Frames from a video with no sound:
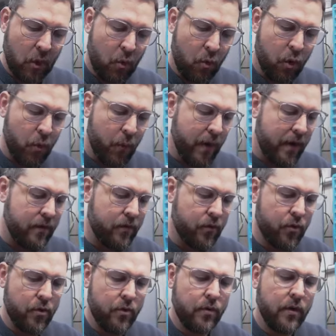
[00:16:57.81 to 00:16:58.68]
all the way
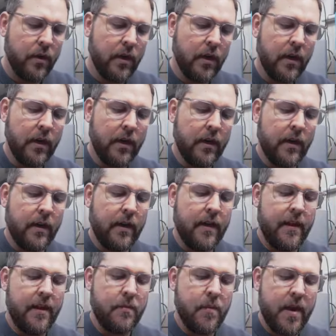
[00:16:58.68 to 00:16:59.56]
through,
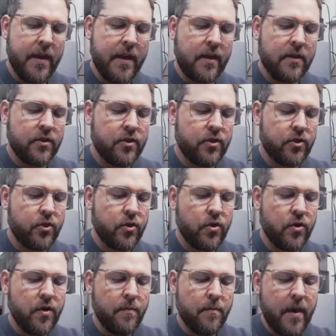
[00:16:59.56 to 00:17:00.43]
and making
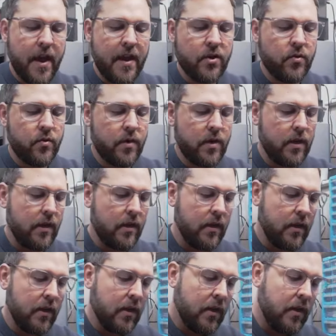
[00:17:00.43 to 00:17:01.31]
sure the battery
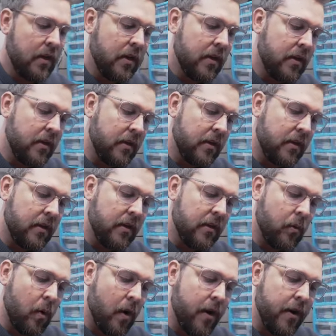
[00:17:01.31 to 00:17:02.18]

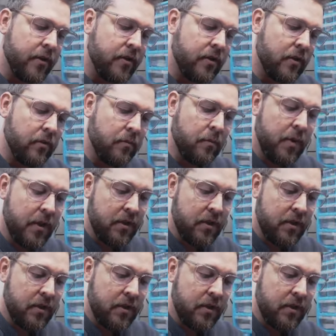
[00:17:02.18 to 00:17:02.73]
wires don't